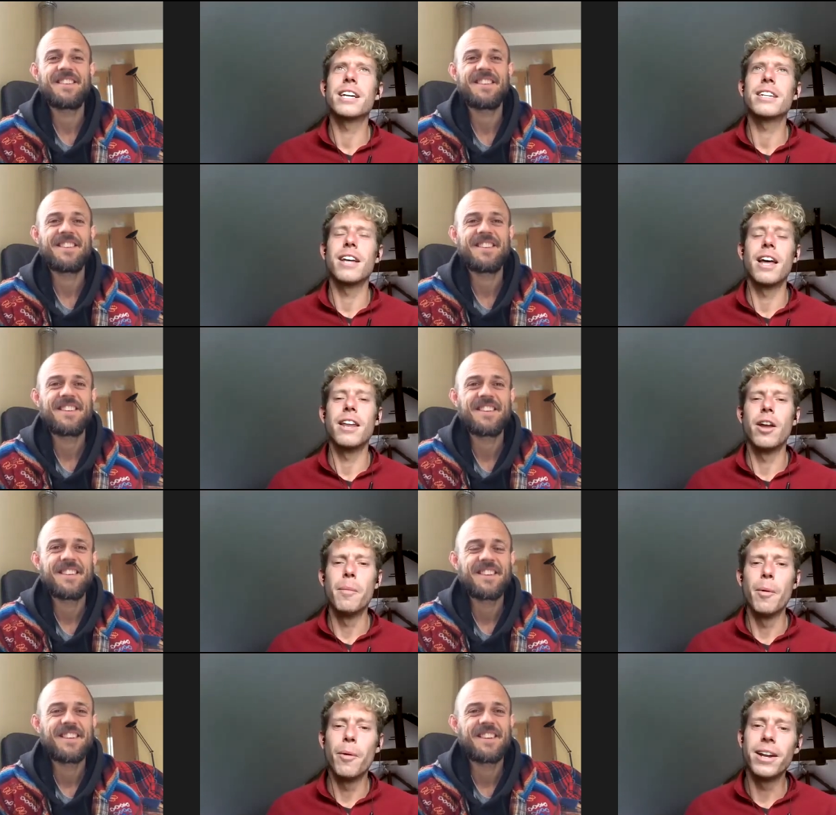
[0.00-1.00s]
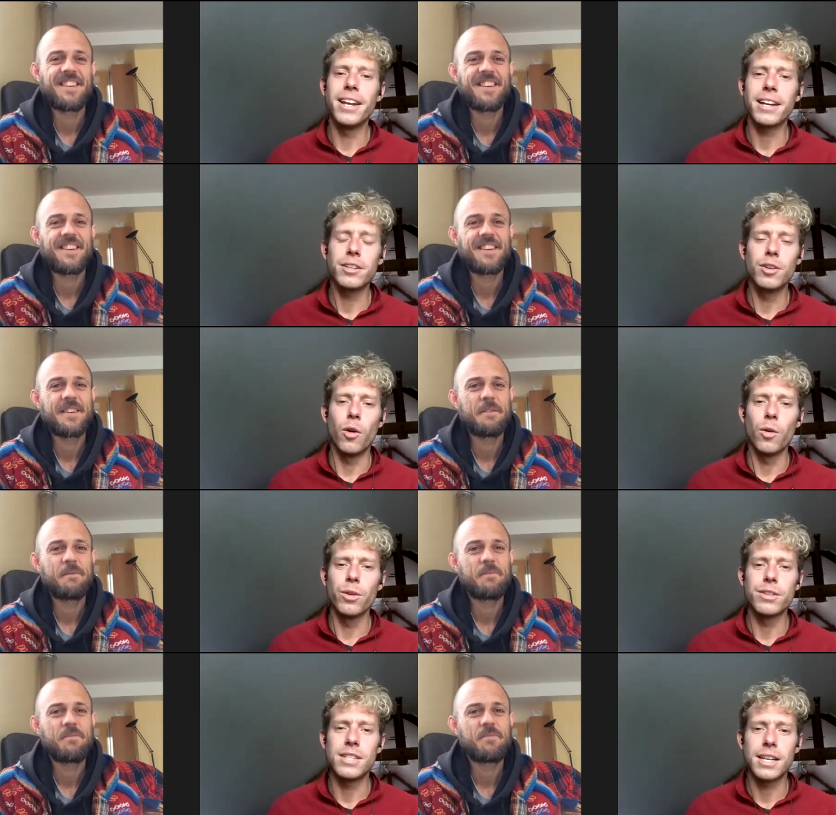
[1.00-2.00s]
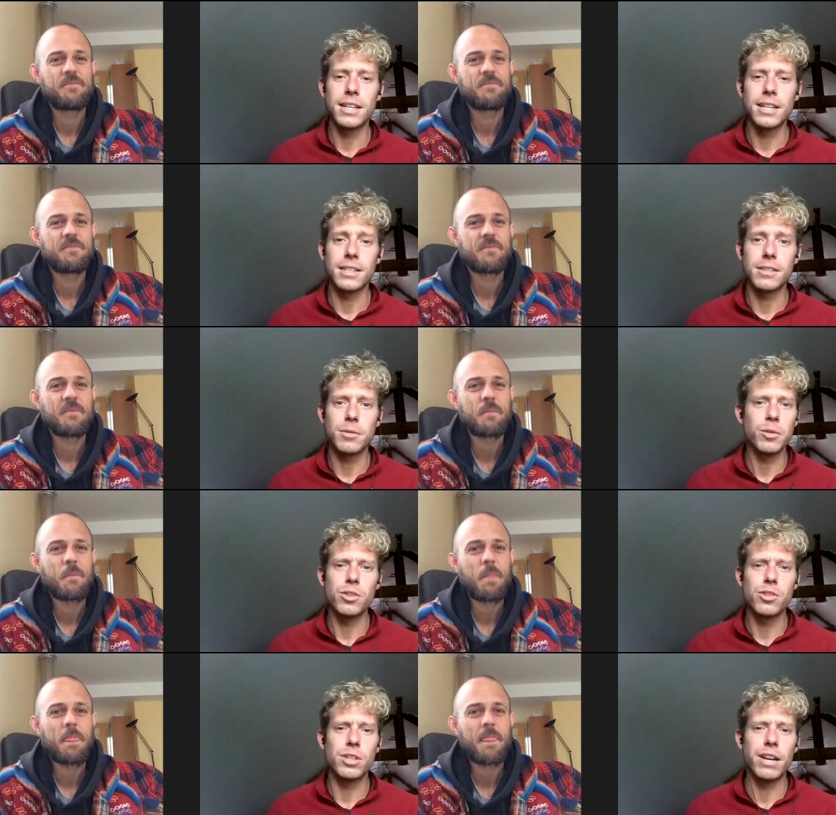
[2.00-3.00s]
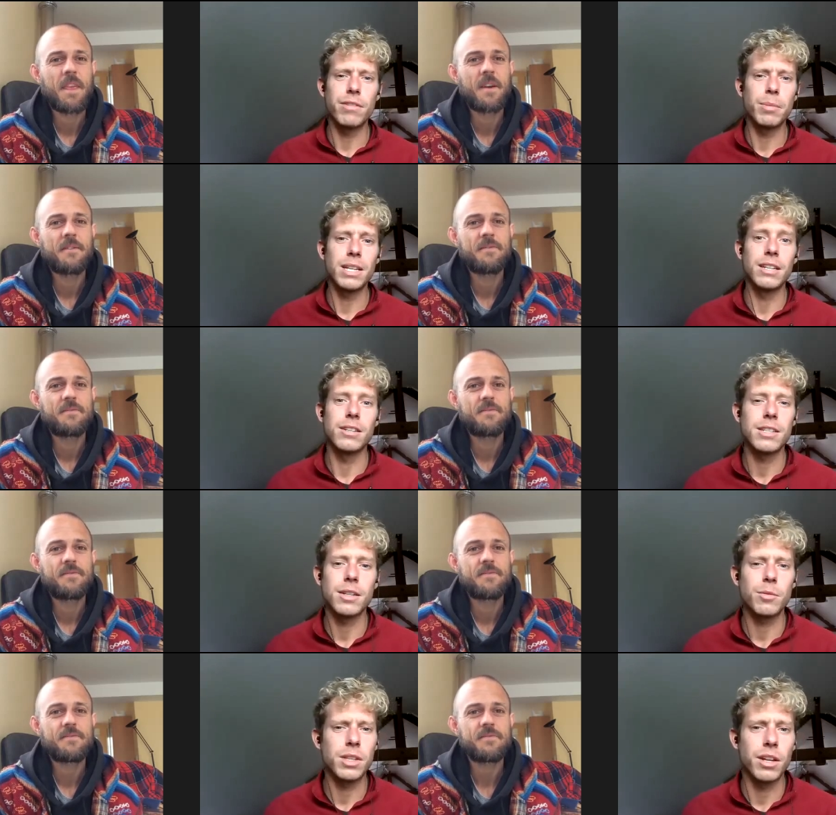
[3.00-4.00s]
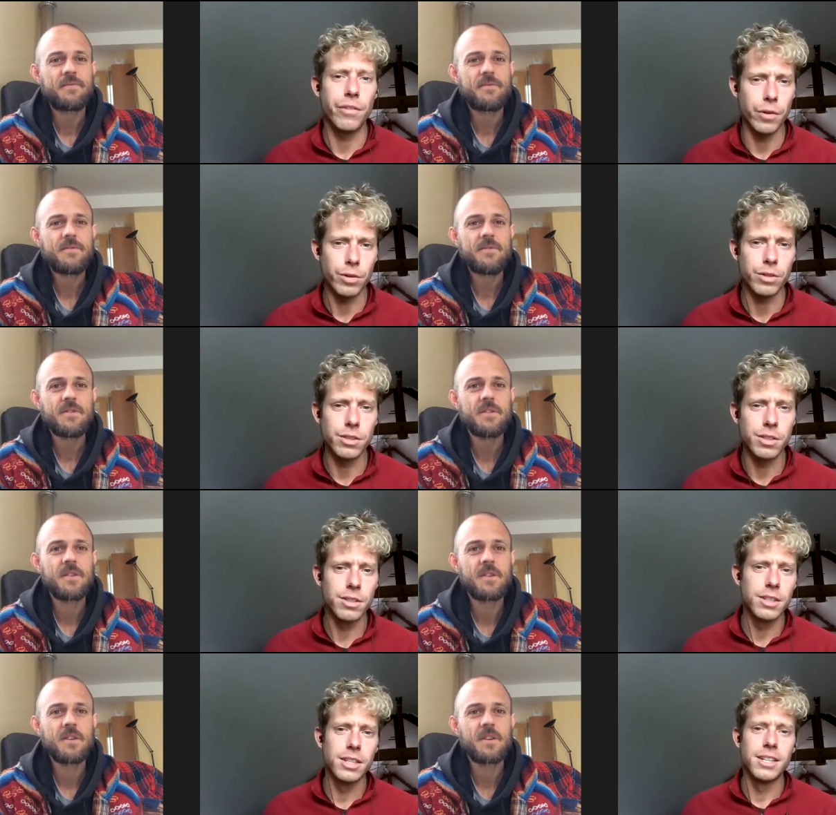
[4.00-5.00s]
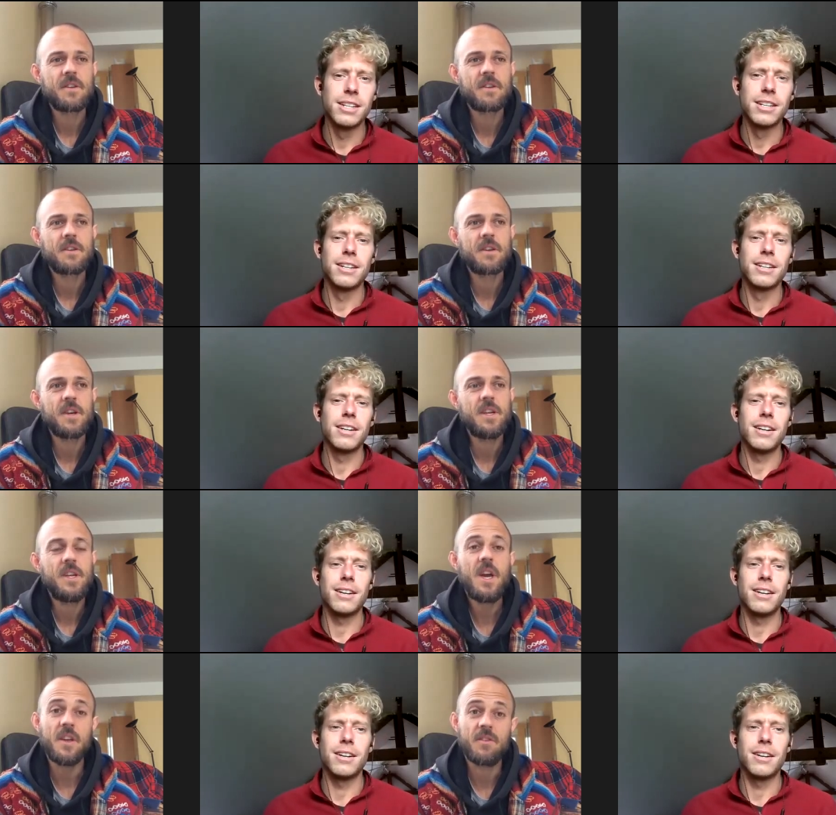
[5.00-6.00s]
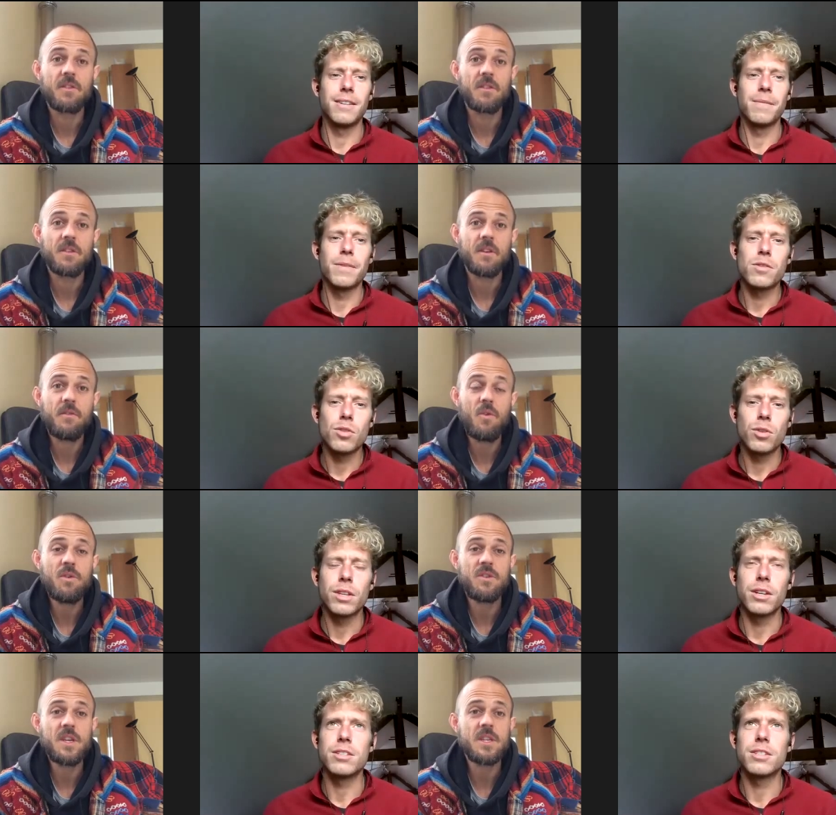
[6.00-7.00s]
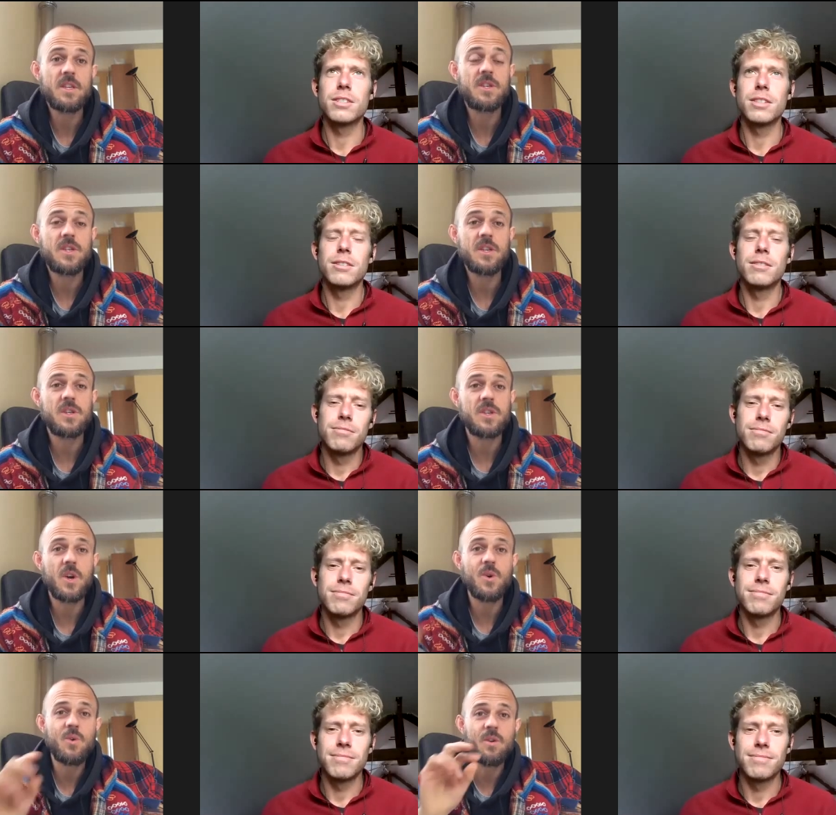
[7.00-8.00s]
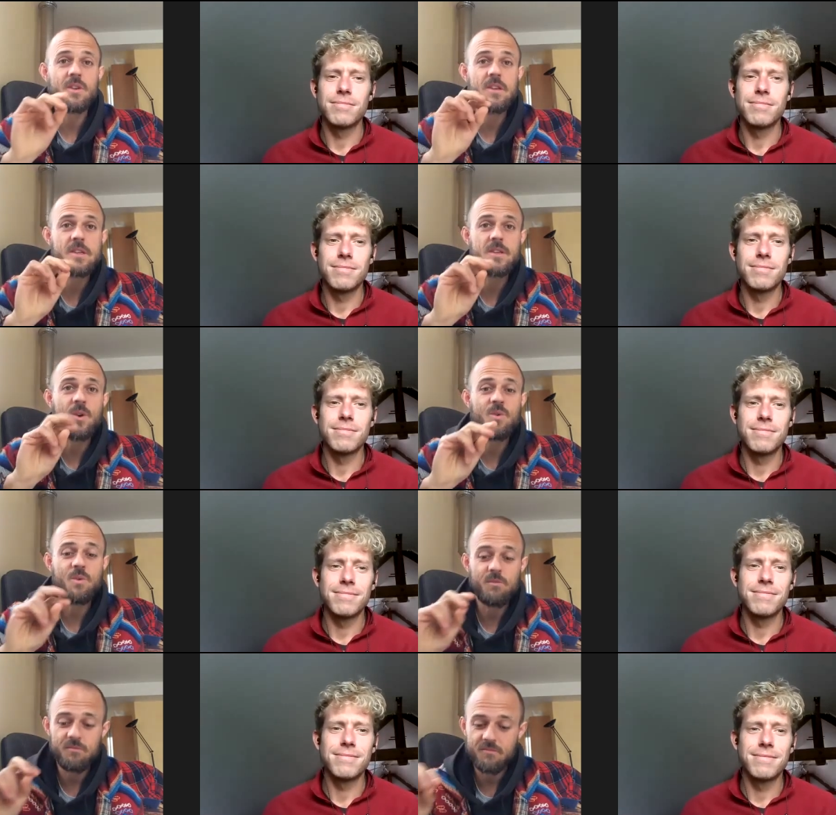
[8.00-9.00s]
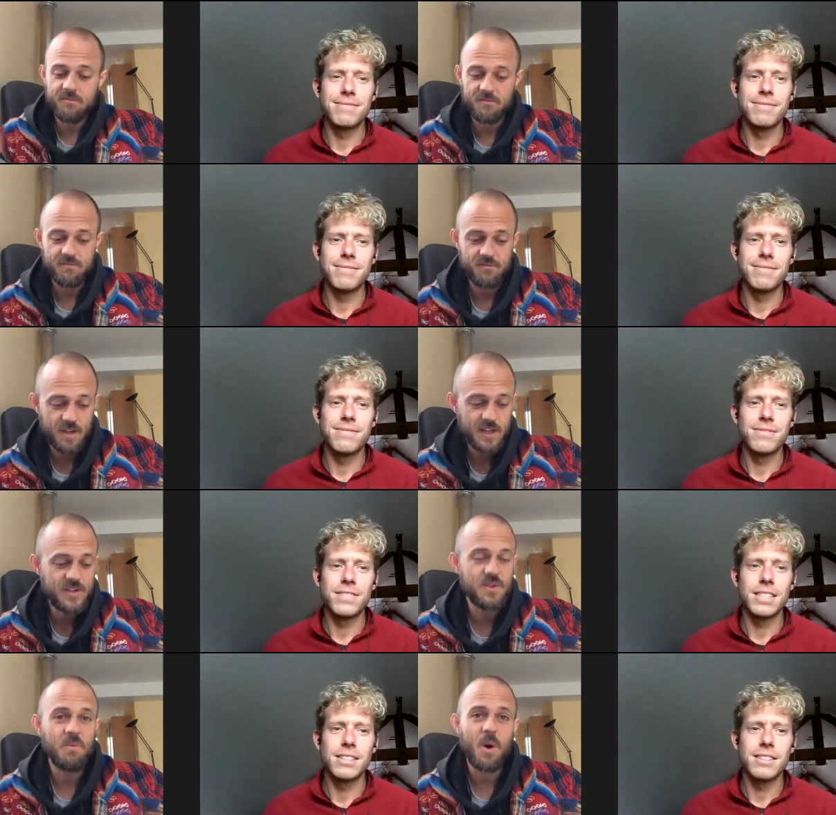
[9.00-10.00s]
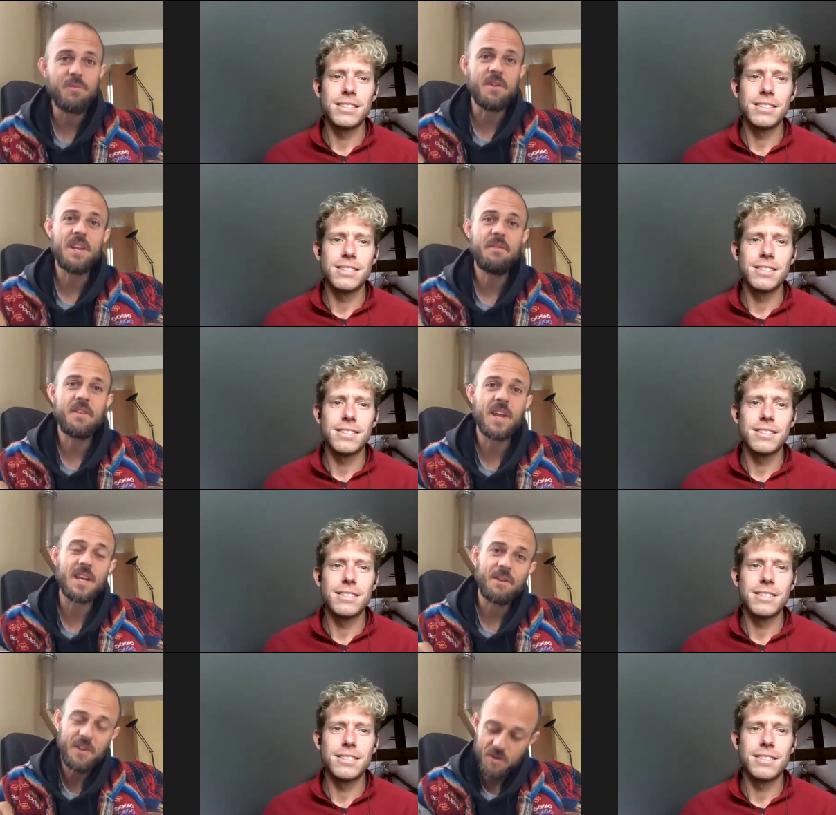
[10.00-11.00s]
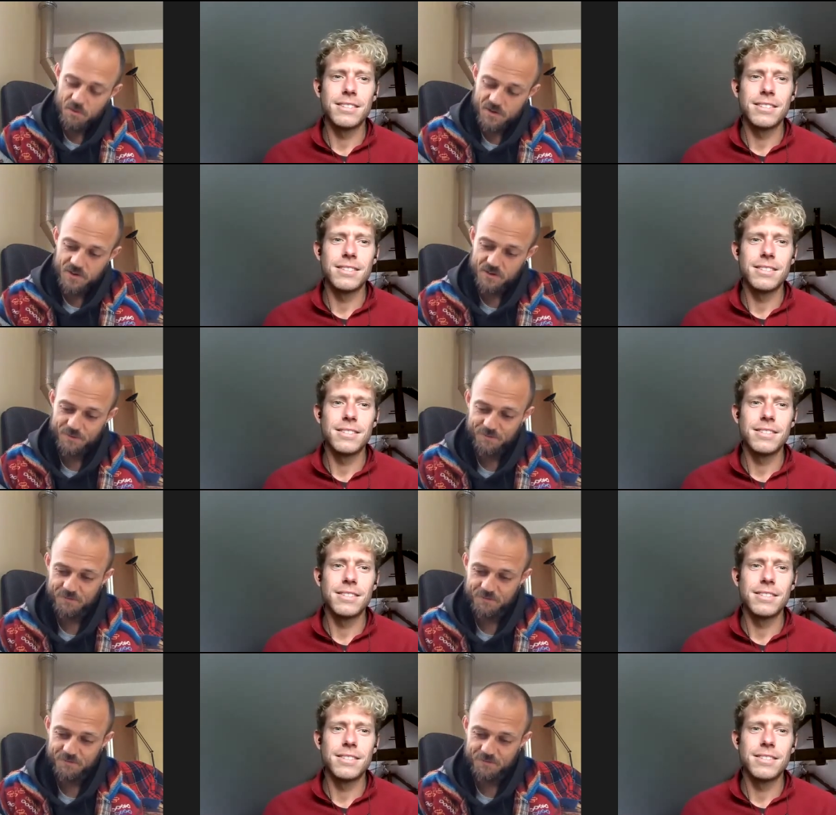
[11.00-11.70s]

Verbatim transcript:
Speaker 1: like, number one, like, you know, all the psychedelics, usually everybody does it without food.
Speaker 2: Yes, uh, of so course. Yeah, they're so, they're so interwoven. Even like, you know, when you're,